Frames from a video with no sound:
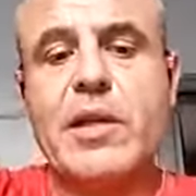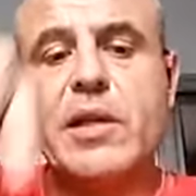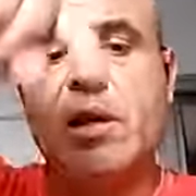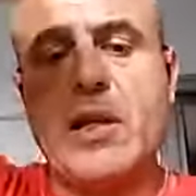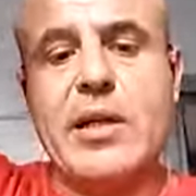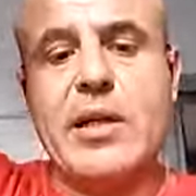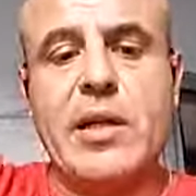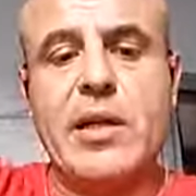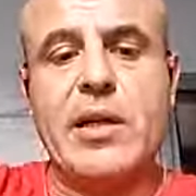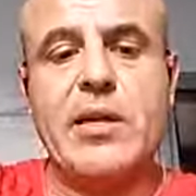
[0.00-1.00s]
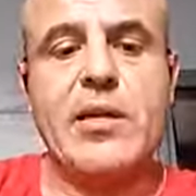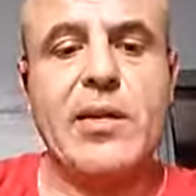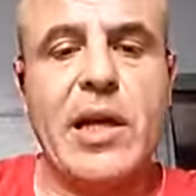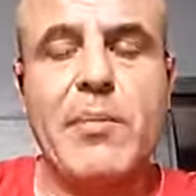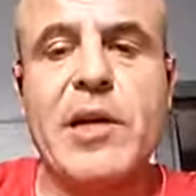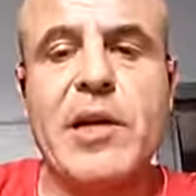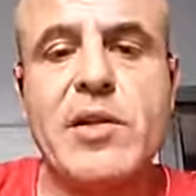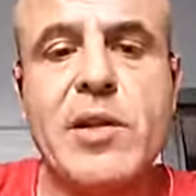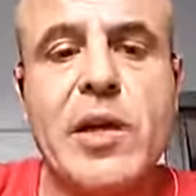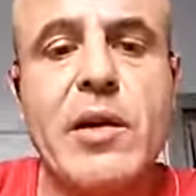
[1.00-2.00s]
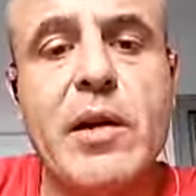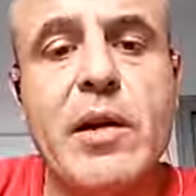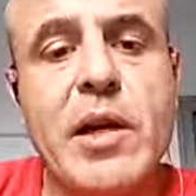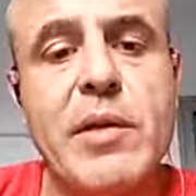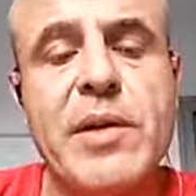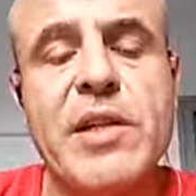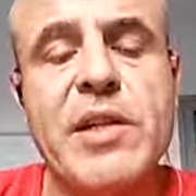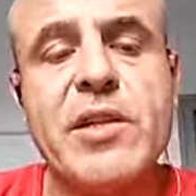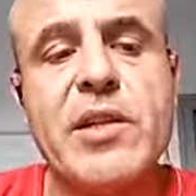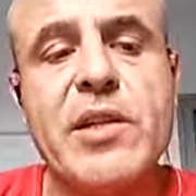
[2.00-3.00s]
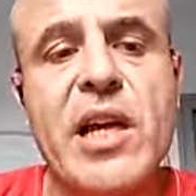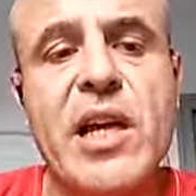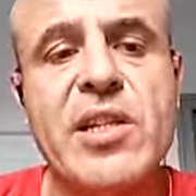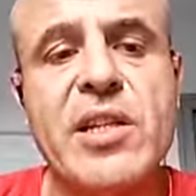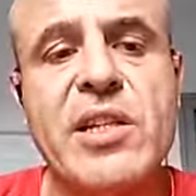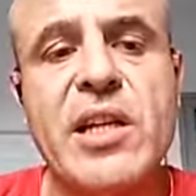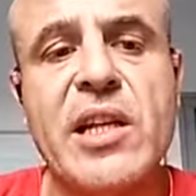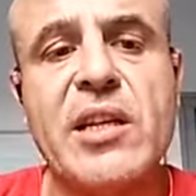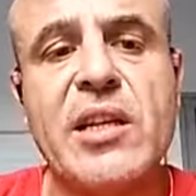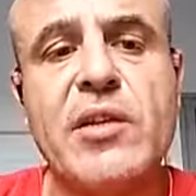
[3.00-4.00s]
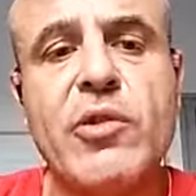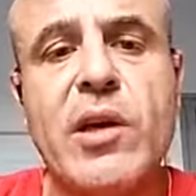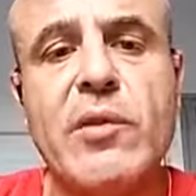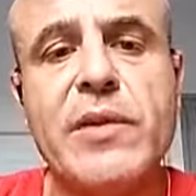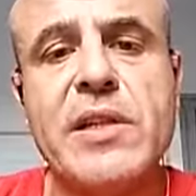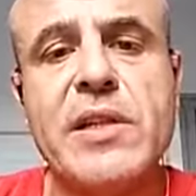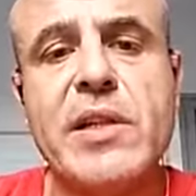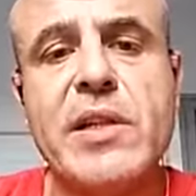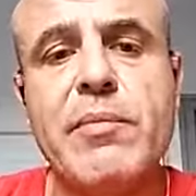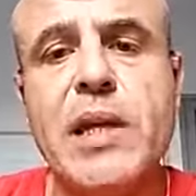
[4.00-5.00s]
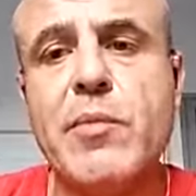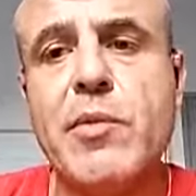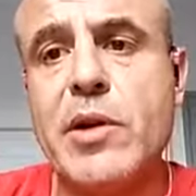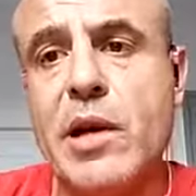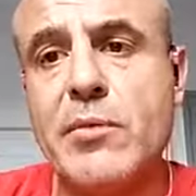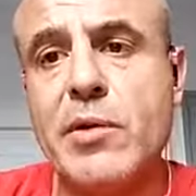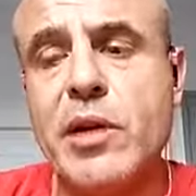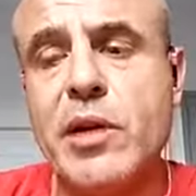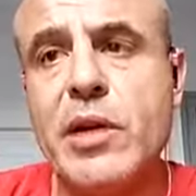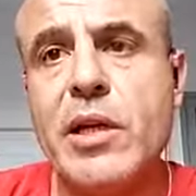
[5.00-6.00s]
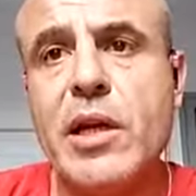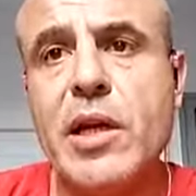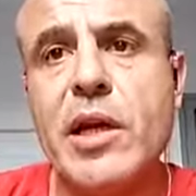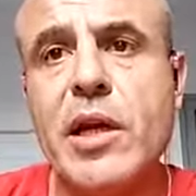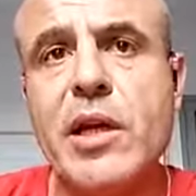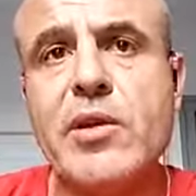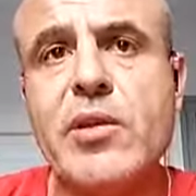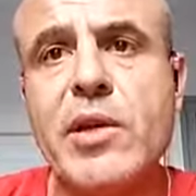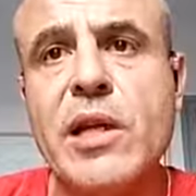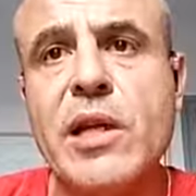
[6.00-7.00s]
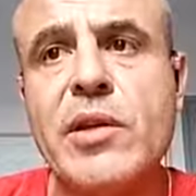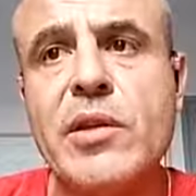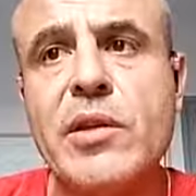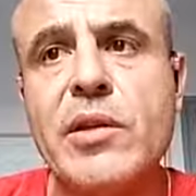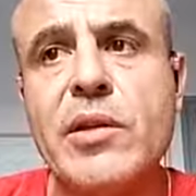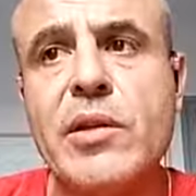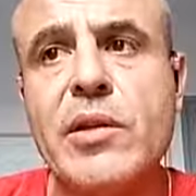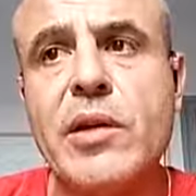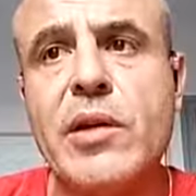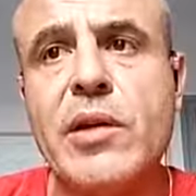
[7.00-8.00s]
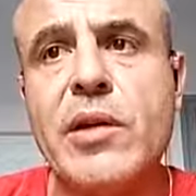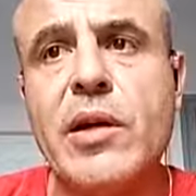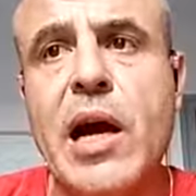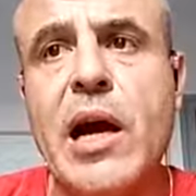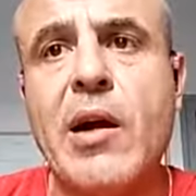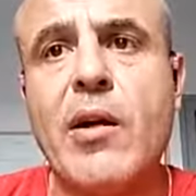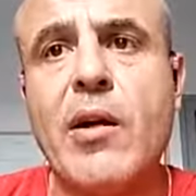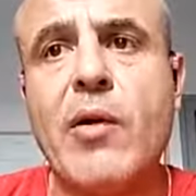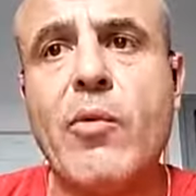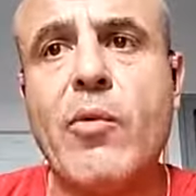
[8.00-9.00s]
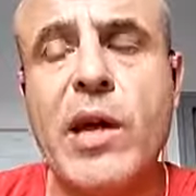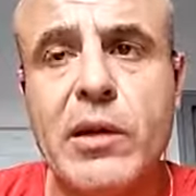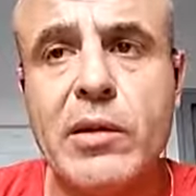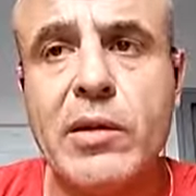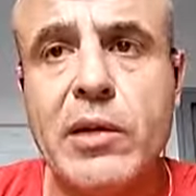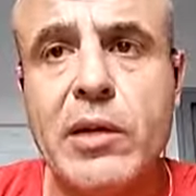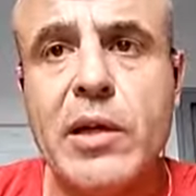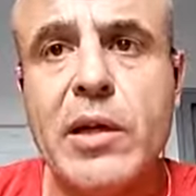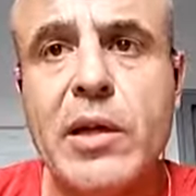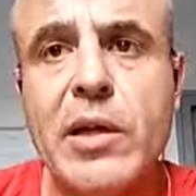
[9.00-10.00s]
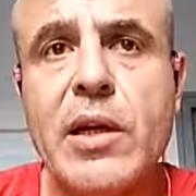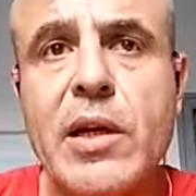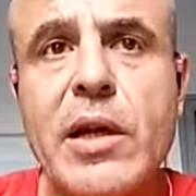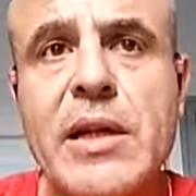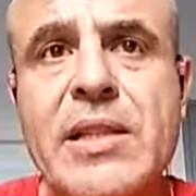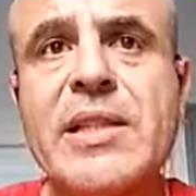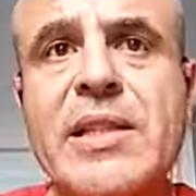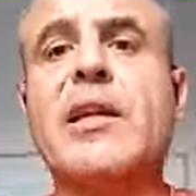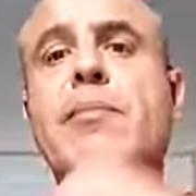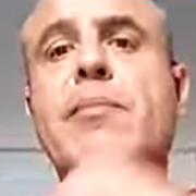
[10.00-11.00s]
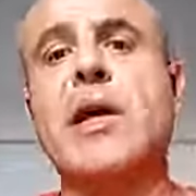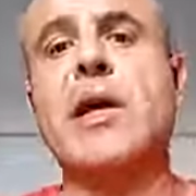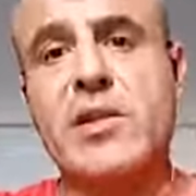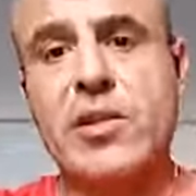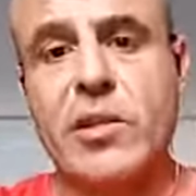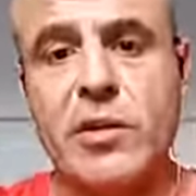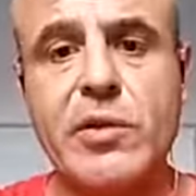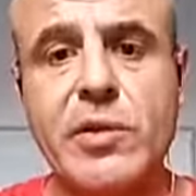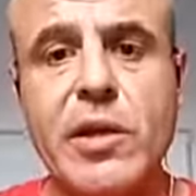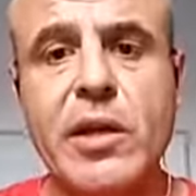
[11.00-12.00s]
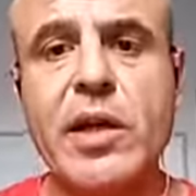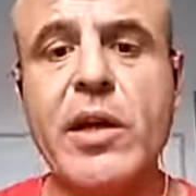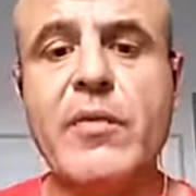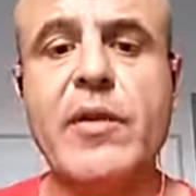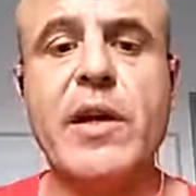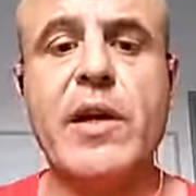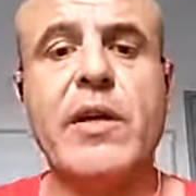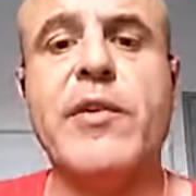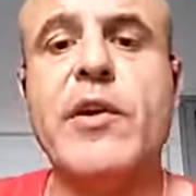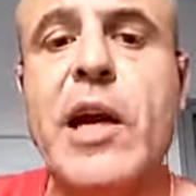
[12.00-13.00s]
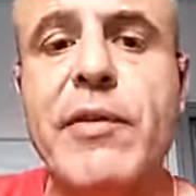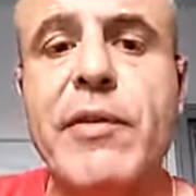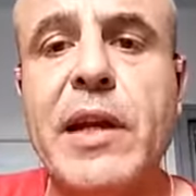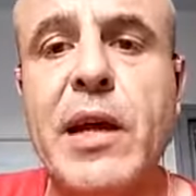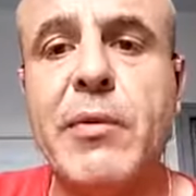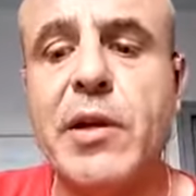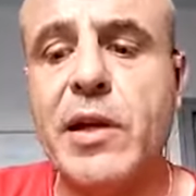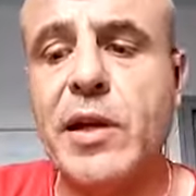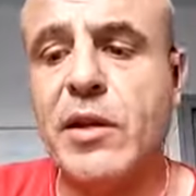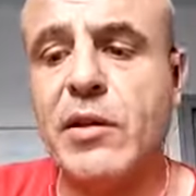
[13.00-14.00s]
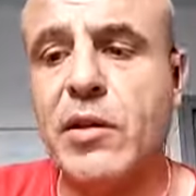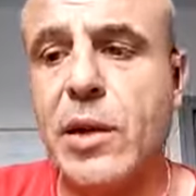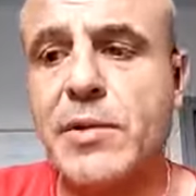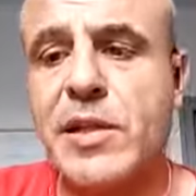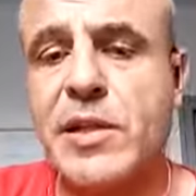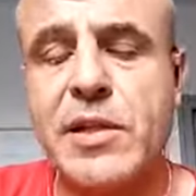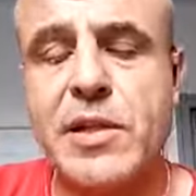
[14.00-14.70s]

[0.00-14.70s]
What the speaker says: And yeah, because Mr. Cash said that 12 is the minimum number to get a wheel standing by its own. If you have 11, it collapses.